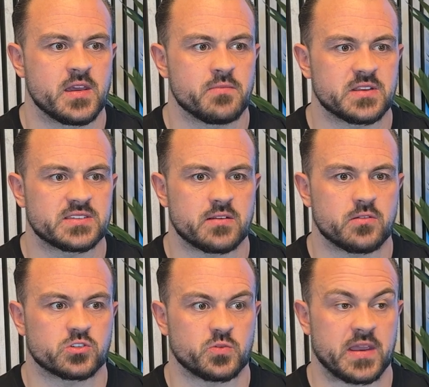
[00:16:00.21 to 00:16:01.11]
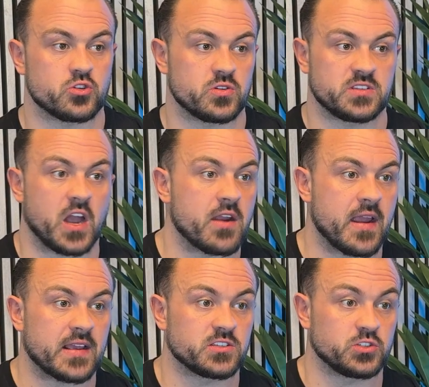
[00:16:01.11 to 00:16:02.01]
material to make sure it's
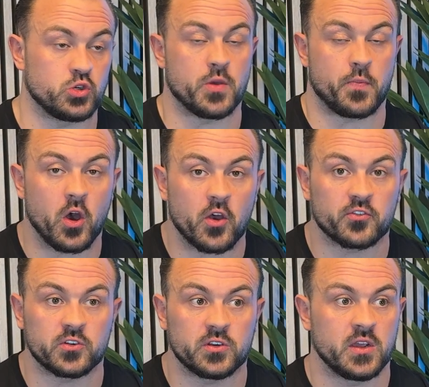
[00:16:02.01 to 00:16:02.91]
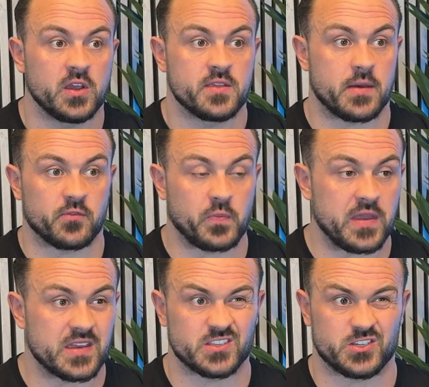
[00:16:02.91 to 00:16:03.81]
direct to the person that I'm
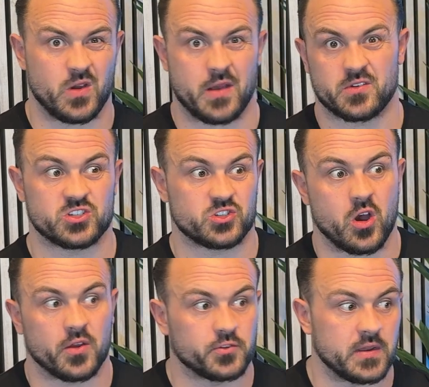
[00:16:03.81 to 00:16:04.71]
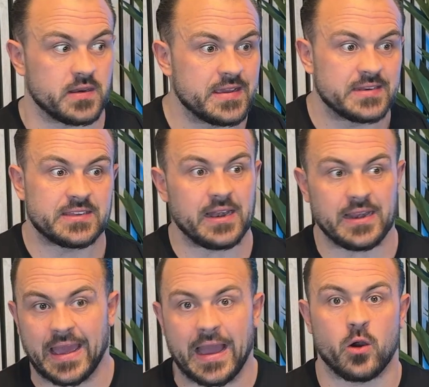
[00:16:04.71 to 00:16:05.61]
speaking to. I'm going to start doing
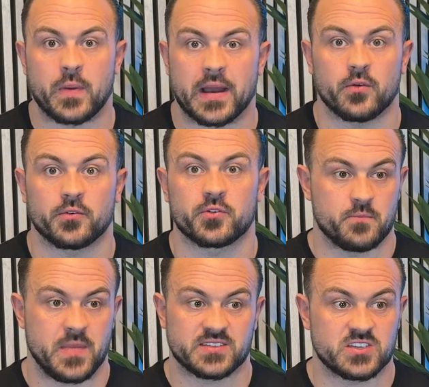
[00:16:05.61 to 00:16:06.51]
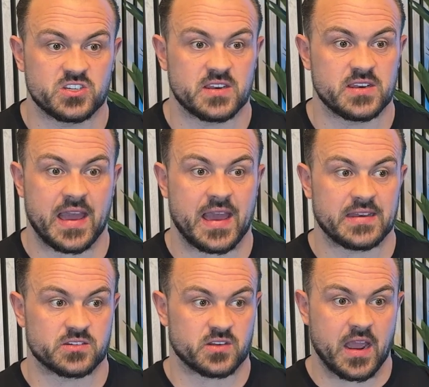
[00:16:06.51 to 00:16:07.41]
daily outbound messaging
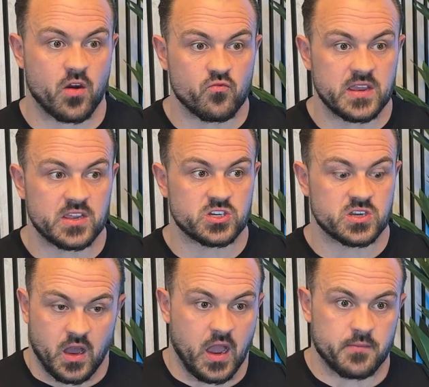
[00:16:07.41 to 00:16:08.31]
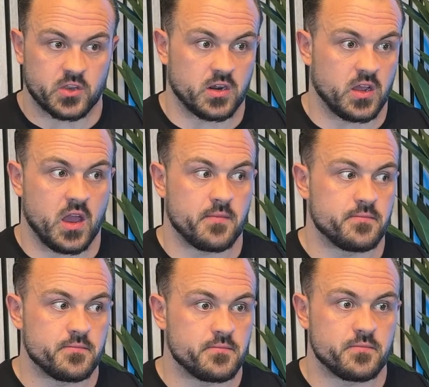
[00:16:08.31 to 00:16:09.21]
and outreach. I'm going to
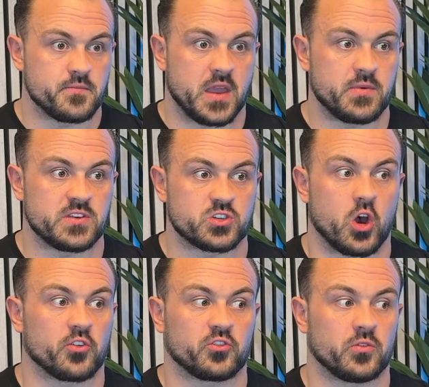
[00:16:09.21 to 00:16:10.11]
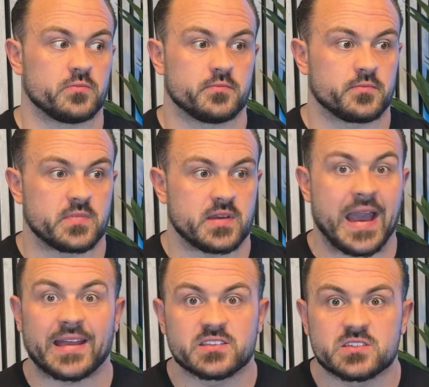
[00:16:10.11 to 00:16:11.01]
maybe start some
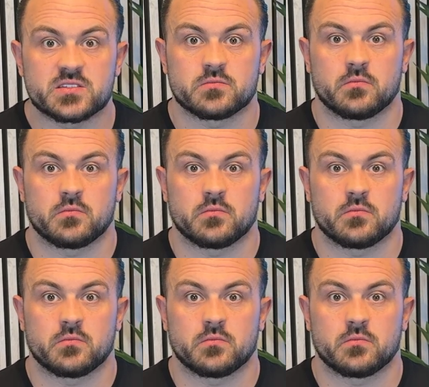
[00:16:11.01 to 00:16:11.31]
ads,